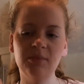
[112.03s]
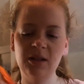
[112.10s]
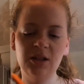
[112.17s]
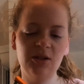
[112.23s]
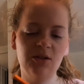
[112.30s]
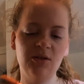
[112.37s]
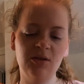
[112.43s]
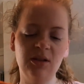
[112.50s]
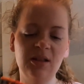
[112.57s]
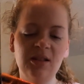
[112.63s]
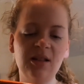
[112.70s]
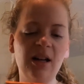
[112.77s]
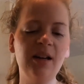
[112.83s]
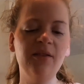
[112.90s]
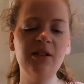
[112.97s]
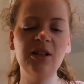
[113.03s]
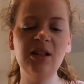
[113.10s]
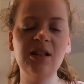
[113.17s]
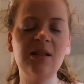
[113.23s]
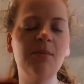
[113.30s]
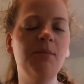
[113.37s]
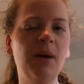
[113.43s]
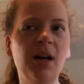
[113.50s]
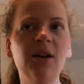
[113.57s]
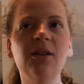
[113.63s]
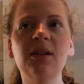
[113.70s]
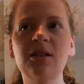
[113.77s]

It's not even that it's better,